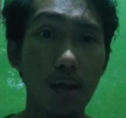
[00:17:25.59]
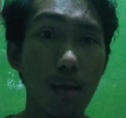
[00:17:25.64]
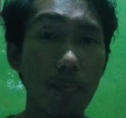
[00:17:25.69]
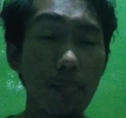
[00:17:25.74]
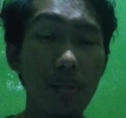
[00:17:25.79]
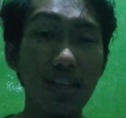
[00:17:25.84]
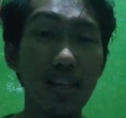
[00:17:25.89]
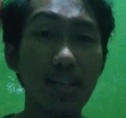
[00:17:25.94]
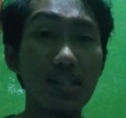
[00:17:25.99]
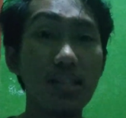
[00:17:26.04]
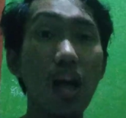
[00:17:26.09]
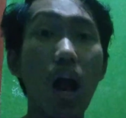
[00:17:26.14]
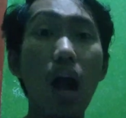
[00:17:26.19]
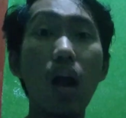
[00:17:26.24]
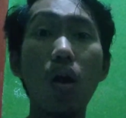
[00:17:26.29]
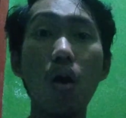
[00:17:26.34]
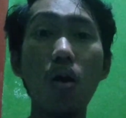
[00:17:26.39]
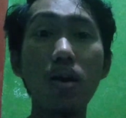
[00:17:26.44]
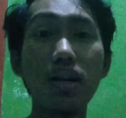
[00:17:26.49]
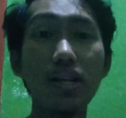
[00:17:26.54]
Because
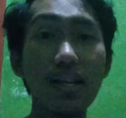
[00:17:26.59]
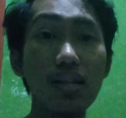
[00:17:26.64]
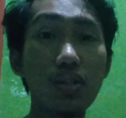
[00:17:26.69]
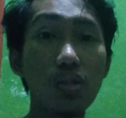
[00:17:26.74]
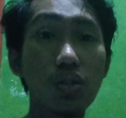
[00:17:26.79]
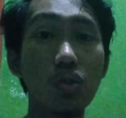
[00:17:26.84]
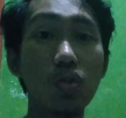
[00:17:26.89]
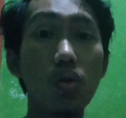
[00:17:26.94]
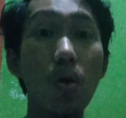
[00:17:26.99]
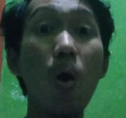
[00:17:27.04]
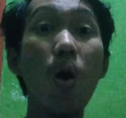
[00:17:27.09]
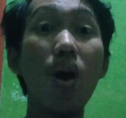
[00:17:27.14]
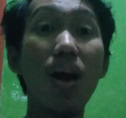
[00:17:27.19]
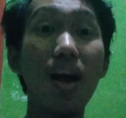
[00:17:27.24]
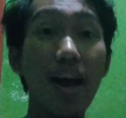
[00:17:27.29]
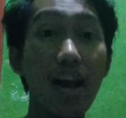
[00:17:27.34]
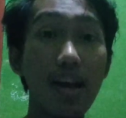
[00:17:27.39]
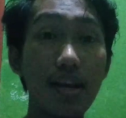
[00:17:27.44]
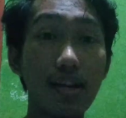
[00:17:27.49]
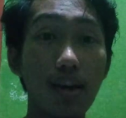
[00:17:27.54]
according to
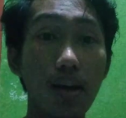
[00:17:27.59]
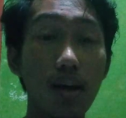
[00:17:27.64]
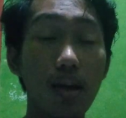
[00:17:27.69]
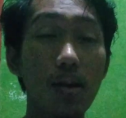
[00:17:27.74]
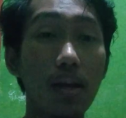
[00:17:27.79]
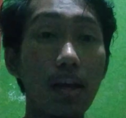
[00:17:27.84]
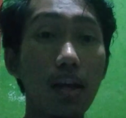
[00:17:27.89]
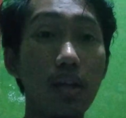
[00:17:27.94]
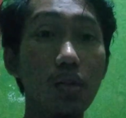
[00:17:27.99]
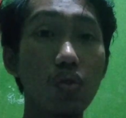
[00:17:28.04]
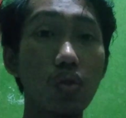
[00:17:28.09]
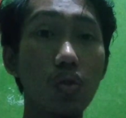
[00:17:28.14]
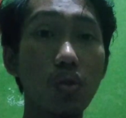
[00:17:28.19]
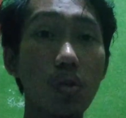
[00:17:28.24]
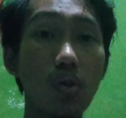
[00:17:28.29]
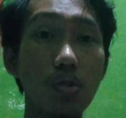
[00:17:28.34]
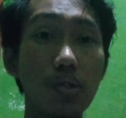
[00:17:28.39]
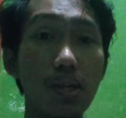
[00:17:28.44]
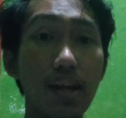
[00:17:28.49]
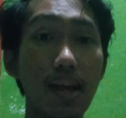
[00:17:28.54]
Hadar in
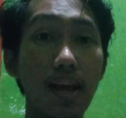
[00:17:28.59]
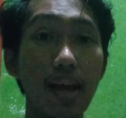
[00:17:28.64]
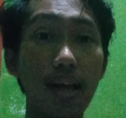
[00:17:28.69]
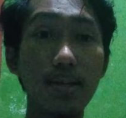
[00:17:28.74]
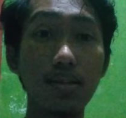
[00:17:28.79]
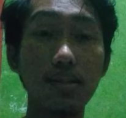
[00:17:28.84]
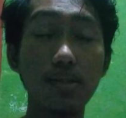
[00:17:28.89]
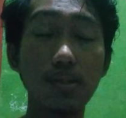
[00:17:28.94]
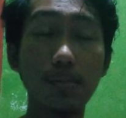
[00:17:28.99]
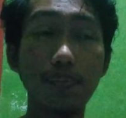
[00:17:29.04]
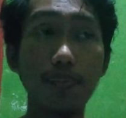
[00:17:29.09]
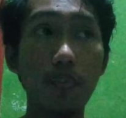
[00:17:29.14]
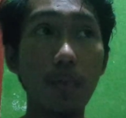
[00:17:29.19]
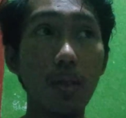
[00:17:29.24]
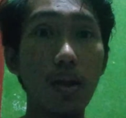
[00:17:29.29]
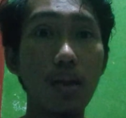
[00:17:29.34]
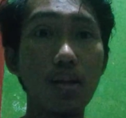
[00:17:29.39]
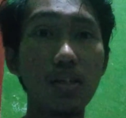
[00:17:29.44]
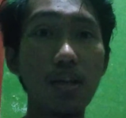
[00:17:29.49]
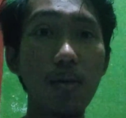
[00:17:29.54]

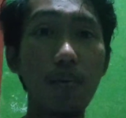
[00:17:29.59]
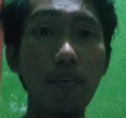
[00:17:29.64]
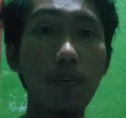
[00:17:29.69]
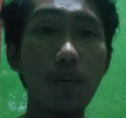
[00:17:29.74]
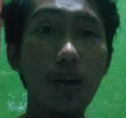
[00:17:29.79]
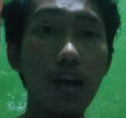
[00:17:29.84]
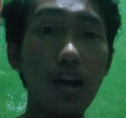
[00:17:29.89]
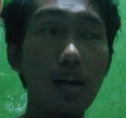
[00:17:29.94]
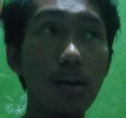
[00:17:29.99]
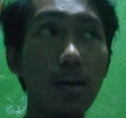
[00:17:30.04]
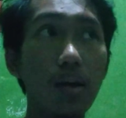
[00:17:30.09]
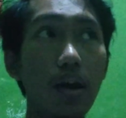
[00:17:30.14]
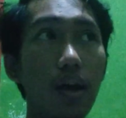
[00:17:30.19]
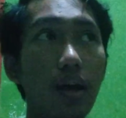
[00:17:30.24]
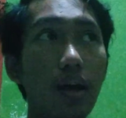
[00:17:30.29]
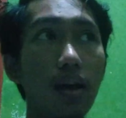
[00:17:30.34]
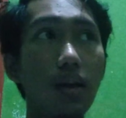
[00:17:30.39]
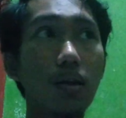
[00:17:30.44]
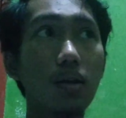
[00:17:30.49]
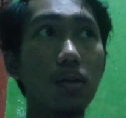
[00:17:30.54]

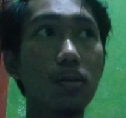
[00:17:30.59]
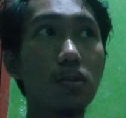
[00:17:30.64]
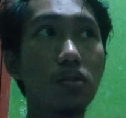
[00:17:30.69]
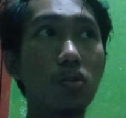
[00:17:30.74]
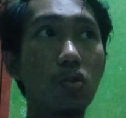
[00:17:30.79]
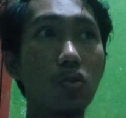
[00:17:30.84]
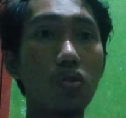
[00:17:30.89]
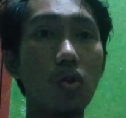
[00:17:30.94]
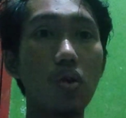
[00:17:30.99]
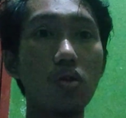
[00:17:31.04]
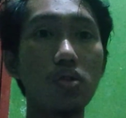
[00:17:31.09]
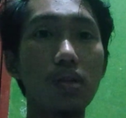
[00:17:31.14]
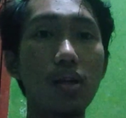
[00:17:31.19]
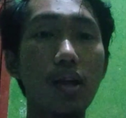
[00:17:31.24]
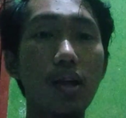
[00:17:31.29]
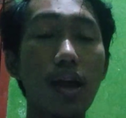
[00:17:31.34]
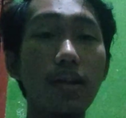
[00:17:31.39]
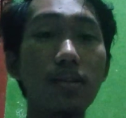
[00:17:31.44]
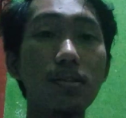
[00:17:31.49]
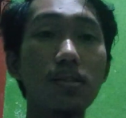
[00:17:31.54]

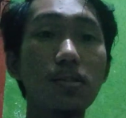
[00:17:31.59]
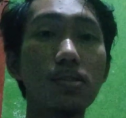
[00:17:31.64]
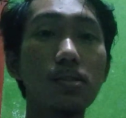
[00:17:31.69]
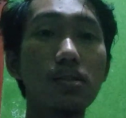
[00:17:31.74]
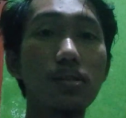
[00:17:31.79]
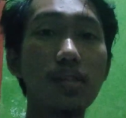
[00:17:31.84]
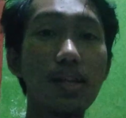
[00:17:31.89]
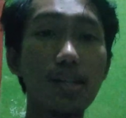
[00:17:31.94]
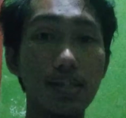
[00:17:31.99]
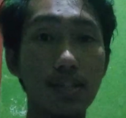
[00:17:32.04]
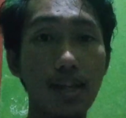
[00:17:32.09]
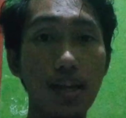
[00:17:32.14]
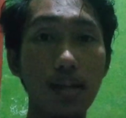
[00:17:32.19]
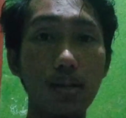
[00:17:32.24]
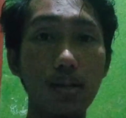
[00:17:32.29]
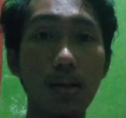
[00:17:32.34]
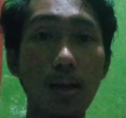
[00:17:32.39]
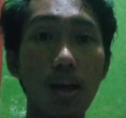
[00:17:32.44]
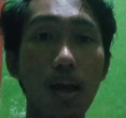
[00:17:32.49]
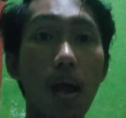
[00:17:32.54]
2016